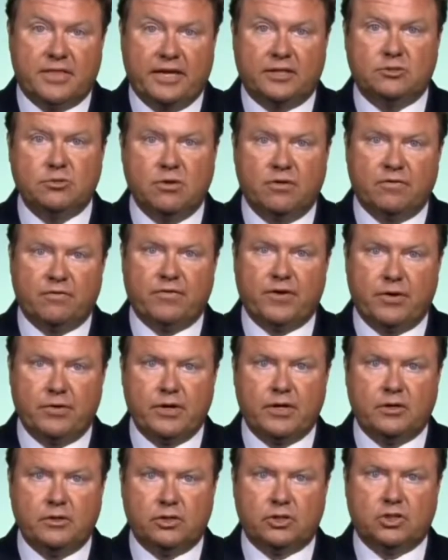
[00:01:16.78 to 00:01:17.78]
that do a
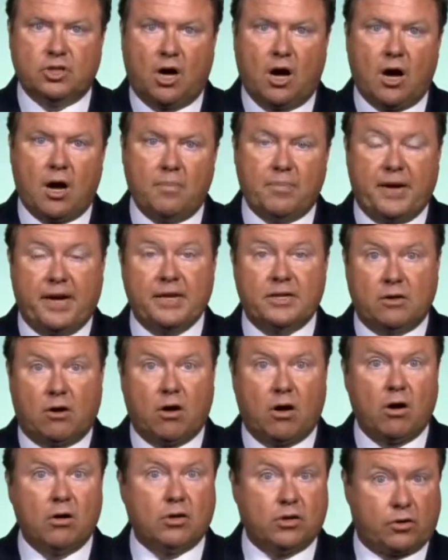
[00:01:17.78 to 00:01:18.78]
very good job and
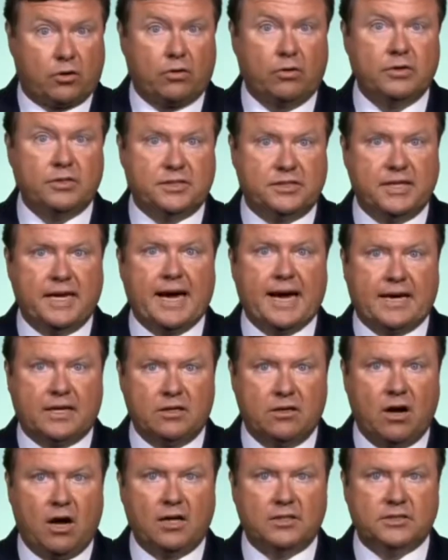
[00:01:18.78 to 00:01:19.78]
are currency
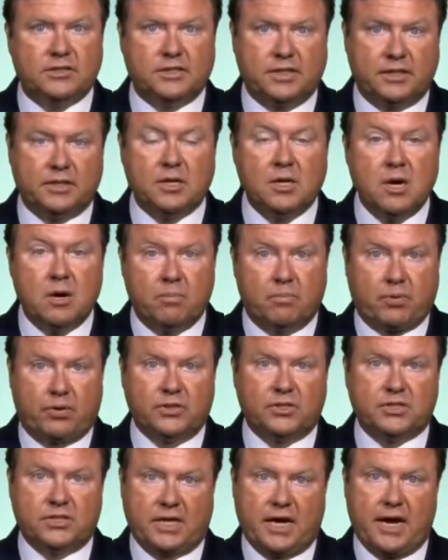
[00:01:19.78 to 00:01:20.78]
agnostic,
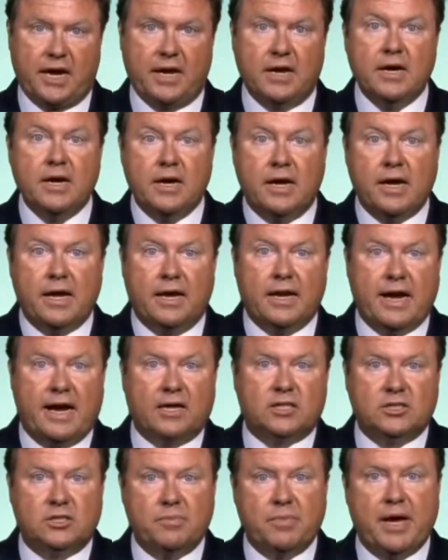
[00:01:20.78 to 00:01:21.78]
per se, in
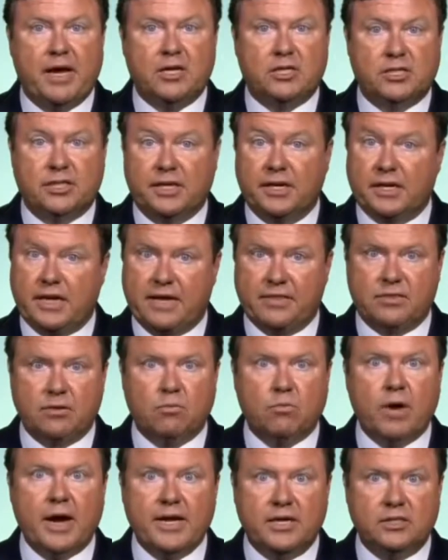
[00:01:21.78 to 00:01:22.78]
actually managing it. And
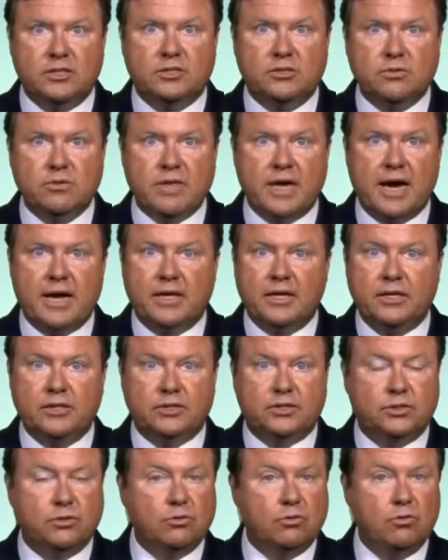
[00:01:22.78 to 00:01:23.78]
the way to do that
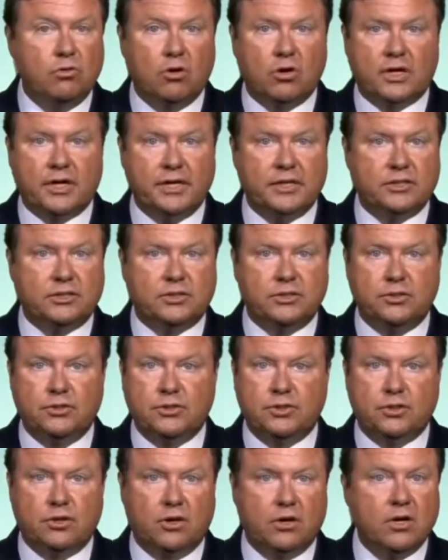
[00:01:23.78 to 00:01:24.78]
is you look into
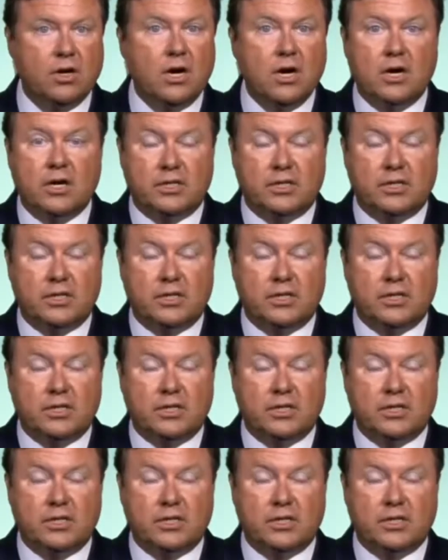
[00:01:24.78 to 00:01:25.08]
your